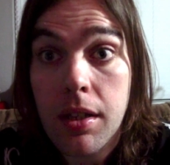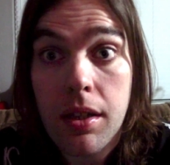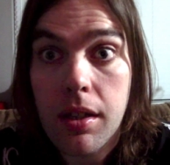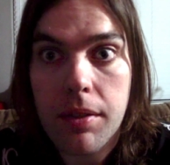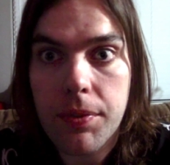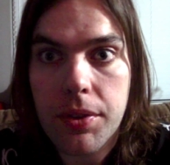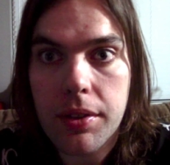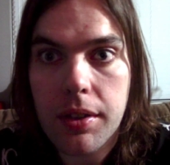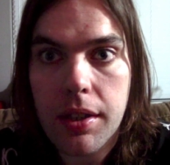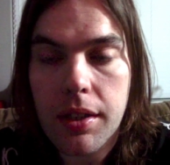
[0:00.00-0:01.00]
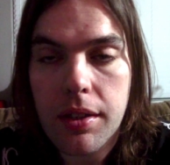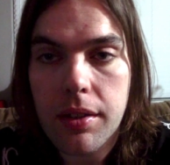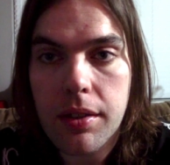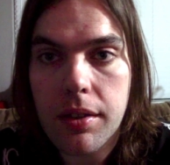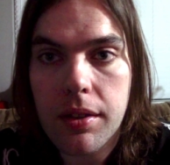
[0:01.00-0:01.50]
if you
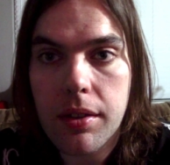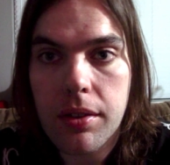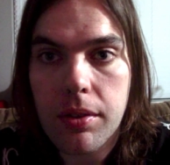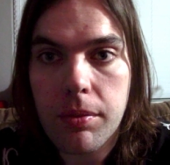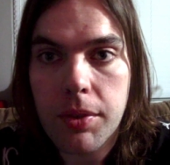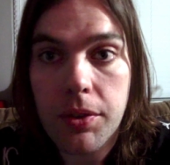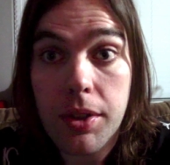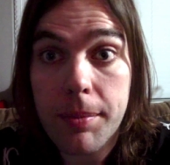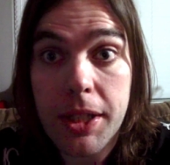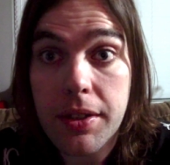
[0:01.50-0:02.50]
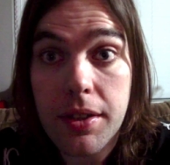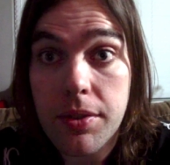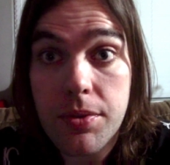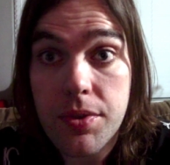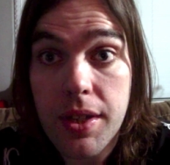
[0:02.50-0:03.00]
when you come out the
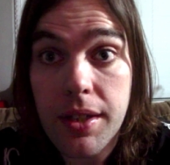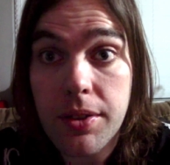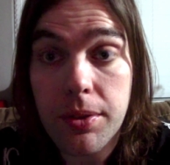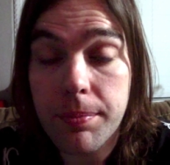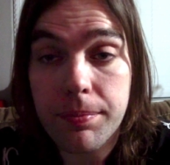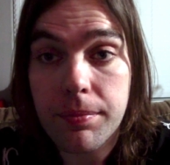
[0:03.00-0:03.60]
other side, you'll